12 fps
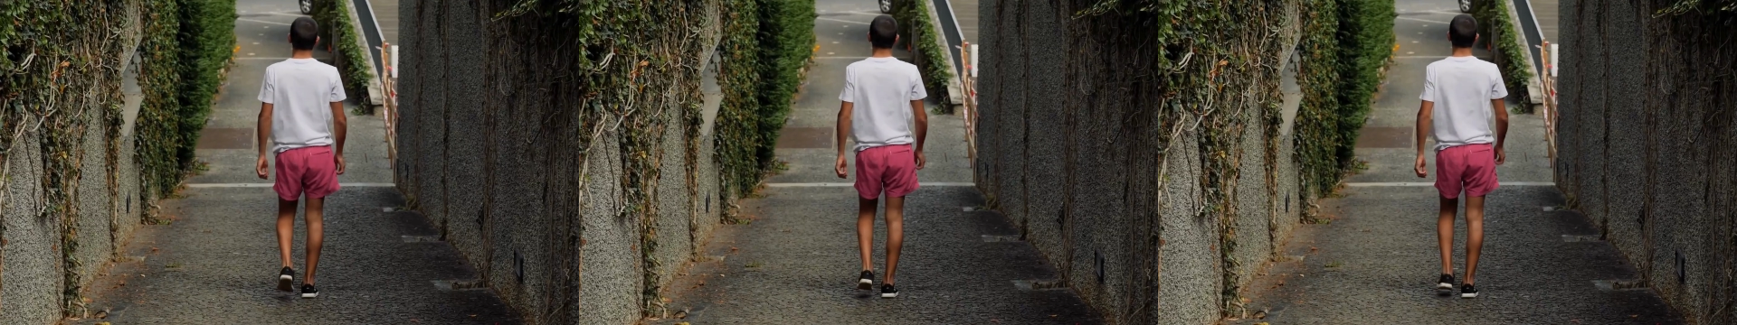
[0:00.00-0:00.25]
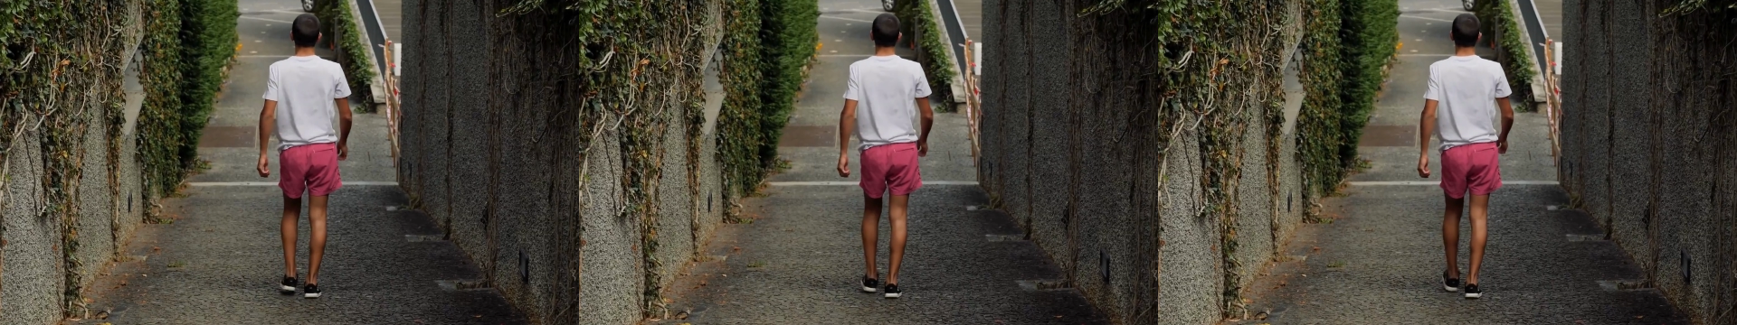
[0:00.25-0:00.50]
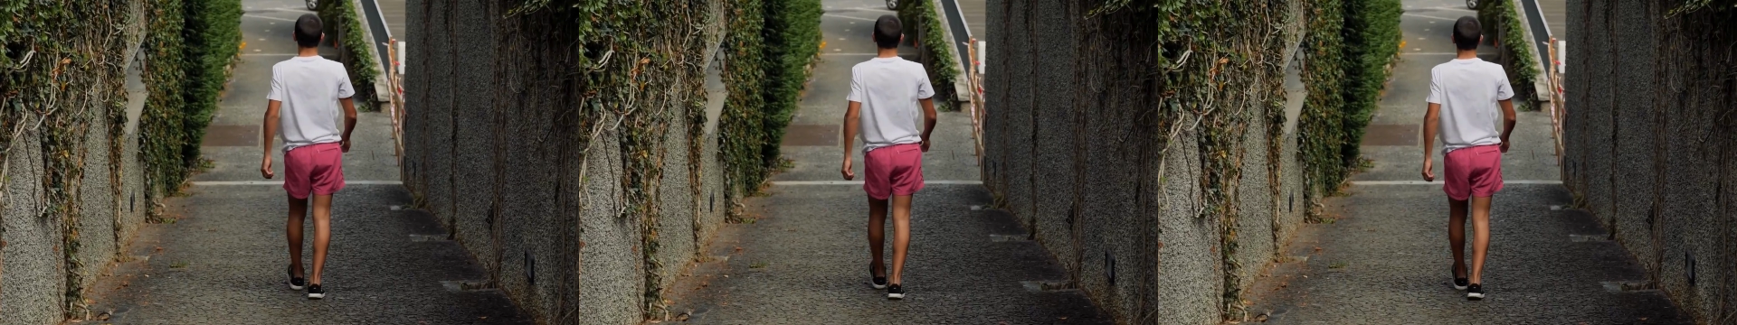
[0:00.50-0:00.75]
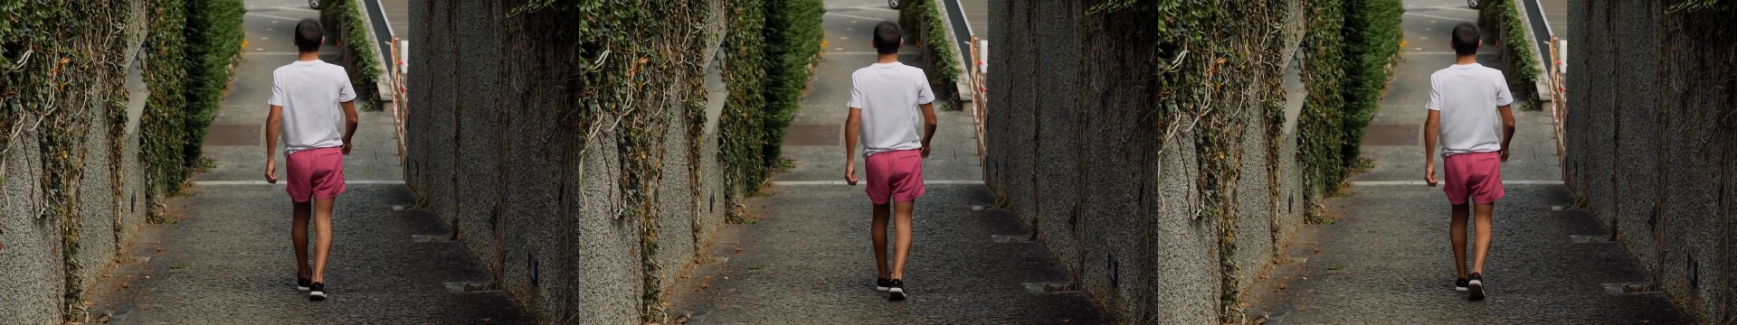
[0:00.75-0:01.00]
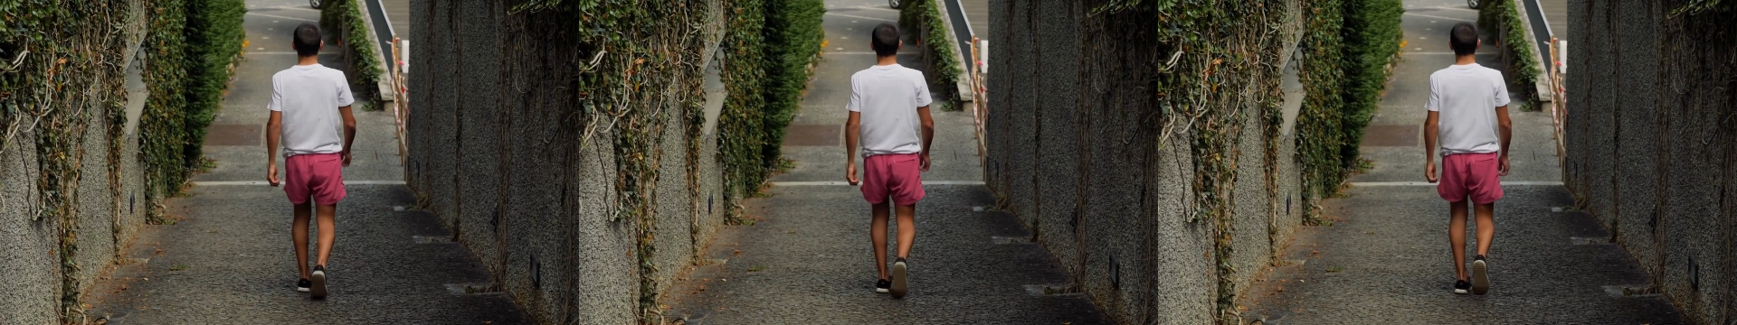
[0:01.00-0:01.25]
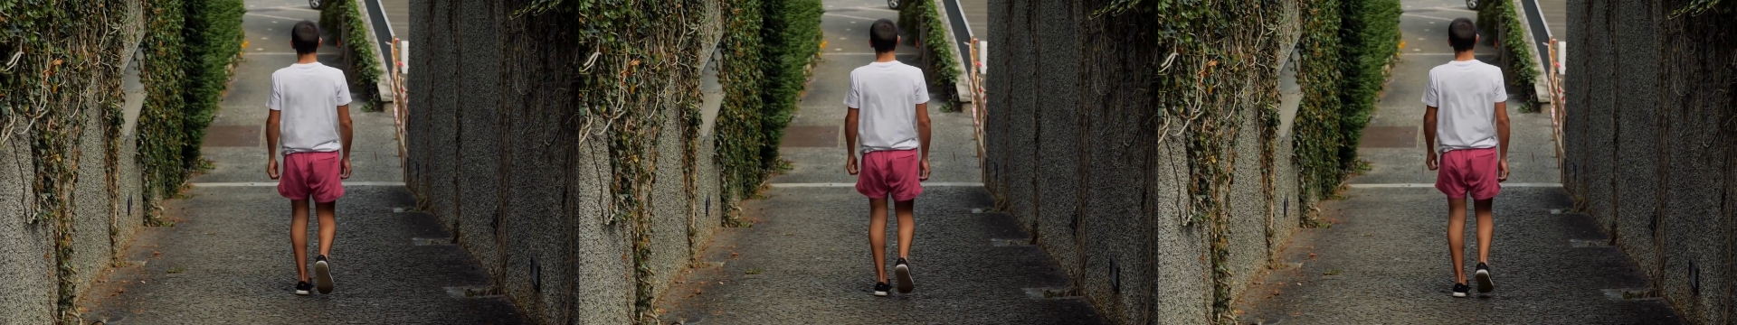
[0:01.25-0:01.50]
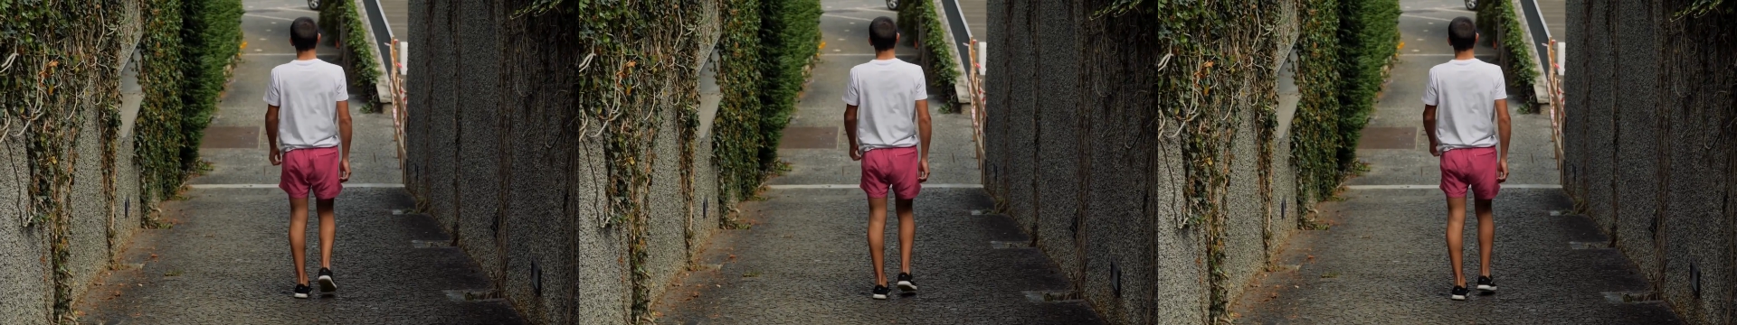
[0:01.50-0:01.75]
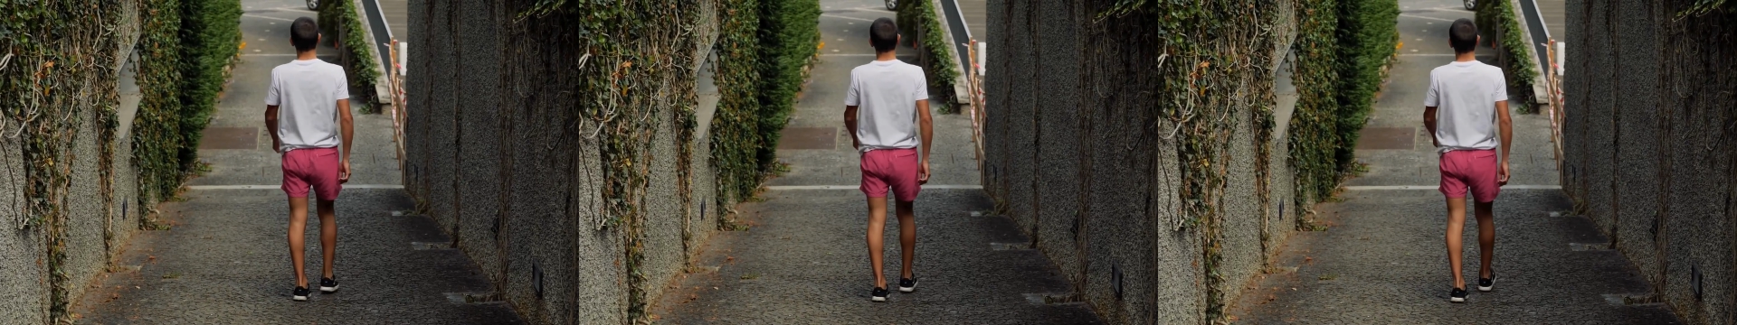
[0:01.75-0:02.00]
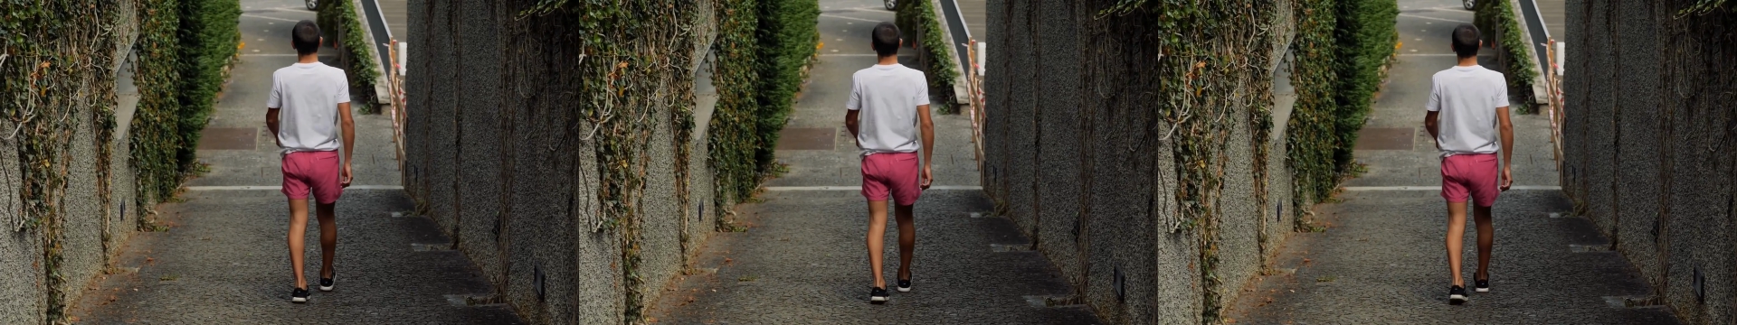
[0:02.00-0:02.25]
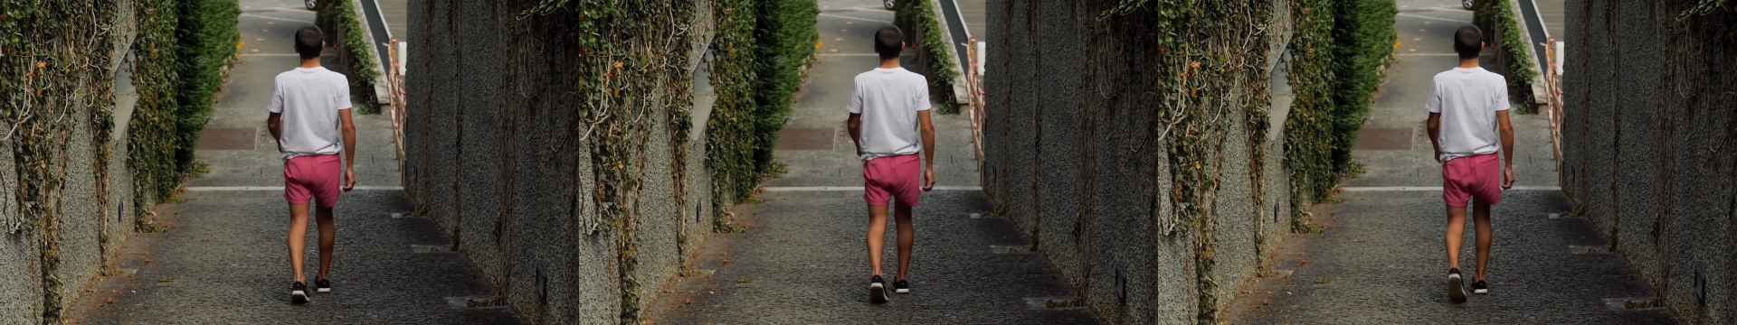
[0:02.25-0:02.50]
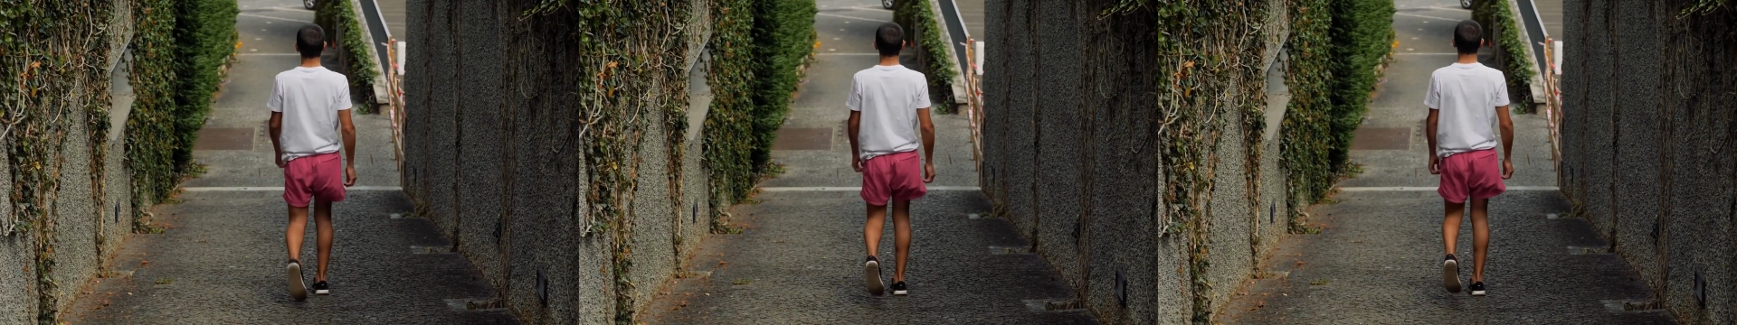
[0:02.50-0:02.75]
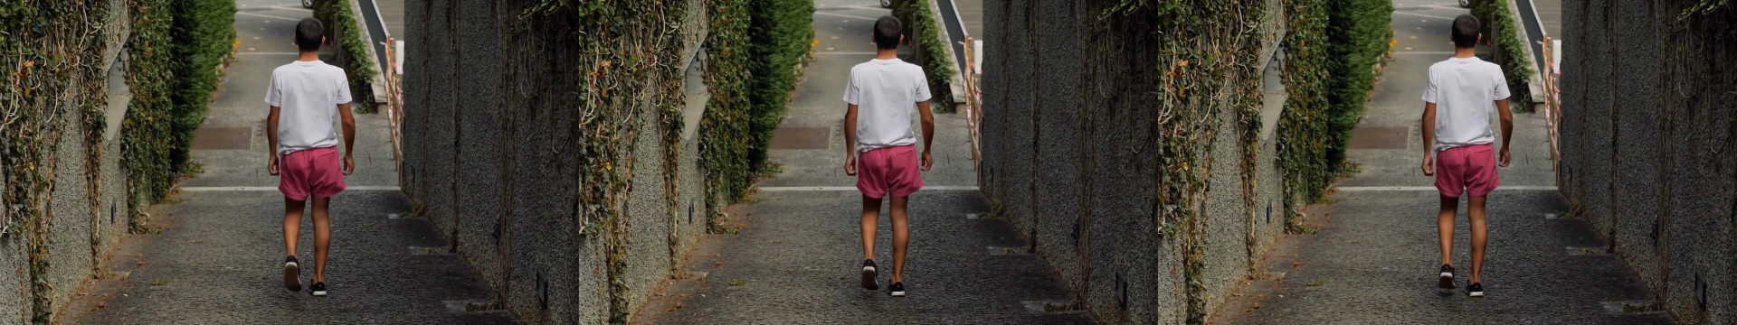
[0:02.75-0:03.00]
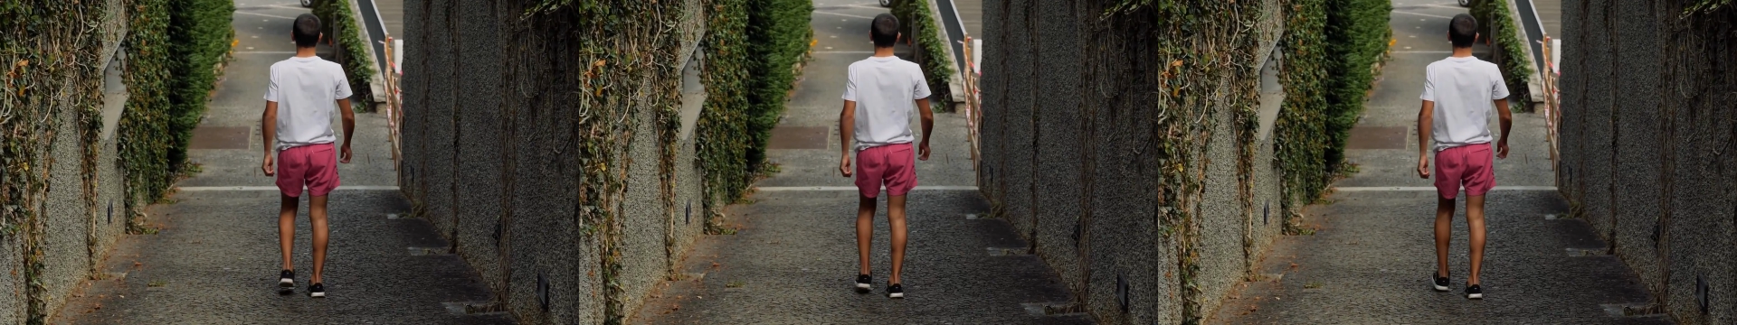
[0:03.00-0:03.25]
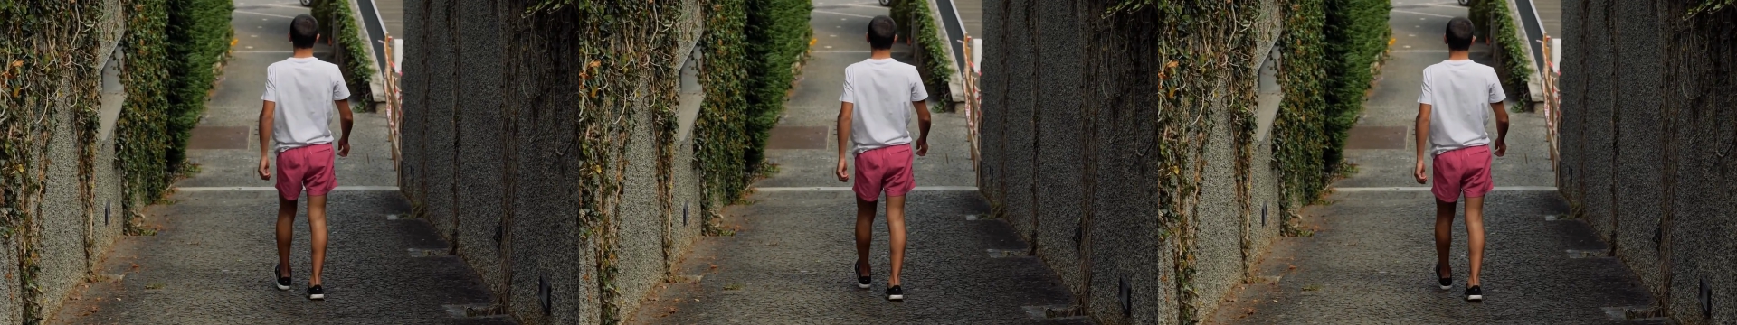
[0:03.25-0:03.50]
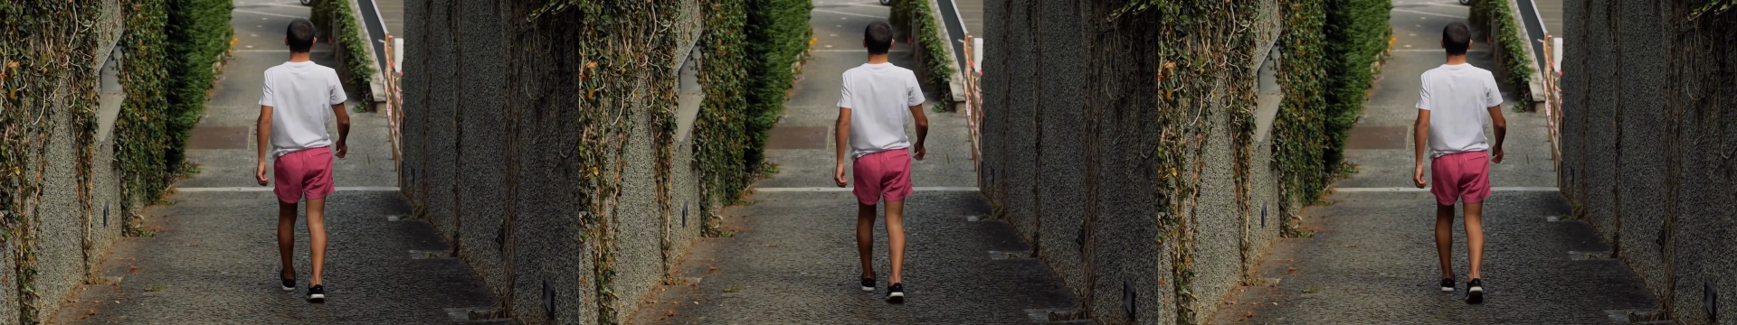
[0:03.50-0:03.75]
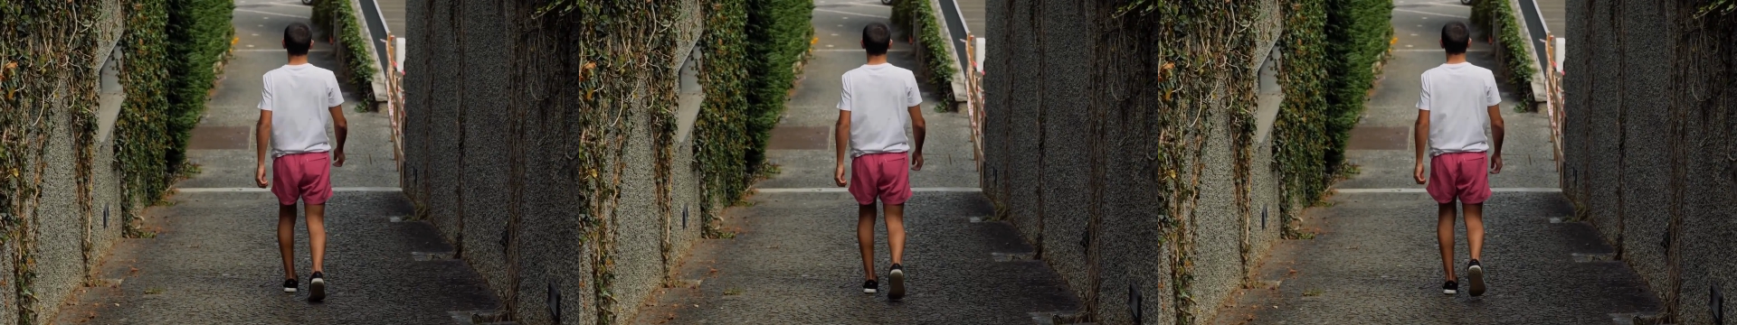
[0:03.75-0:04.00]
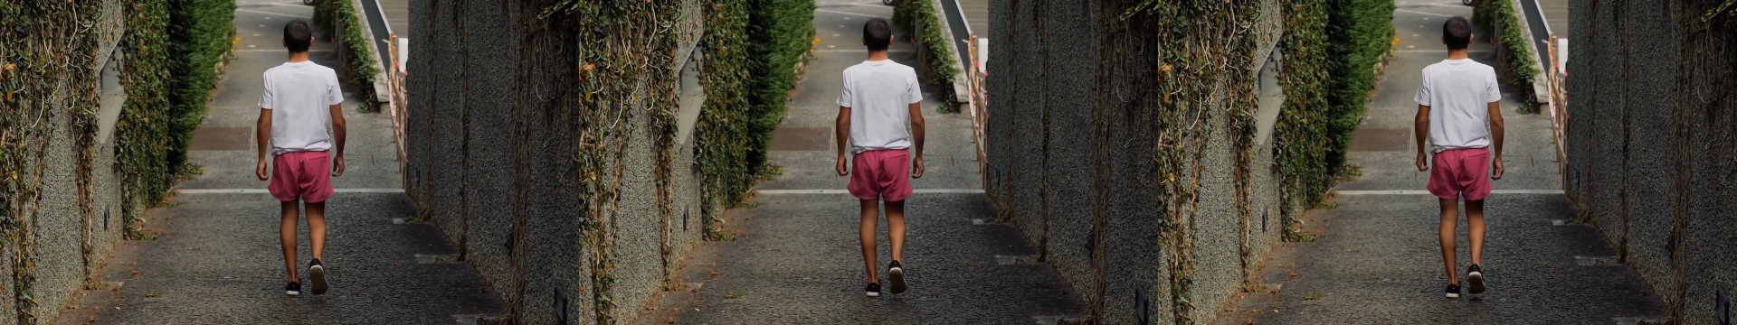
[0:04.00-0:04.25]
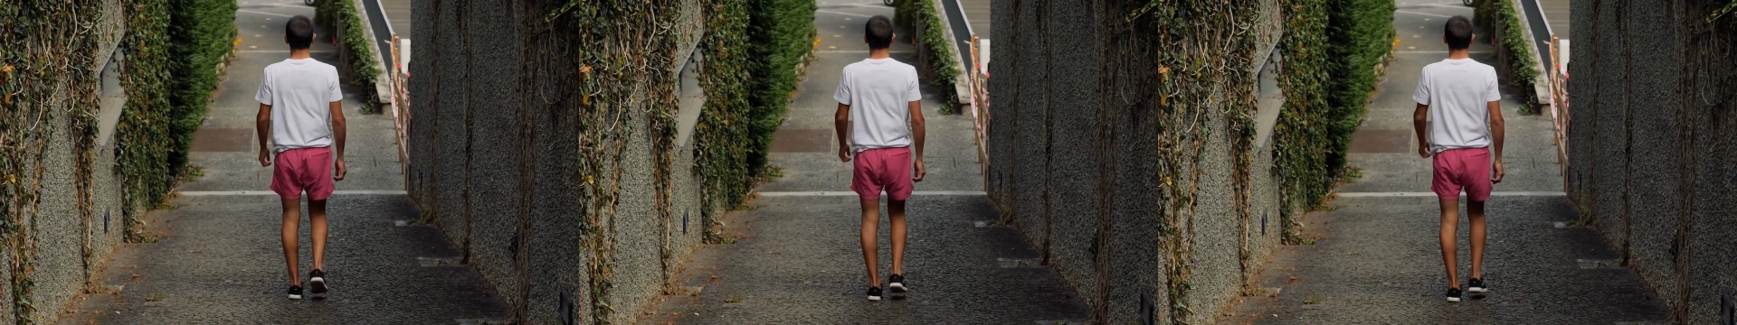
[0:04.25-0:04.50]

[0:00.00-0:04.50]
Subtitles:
[unreadable: no face in view]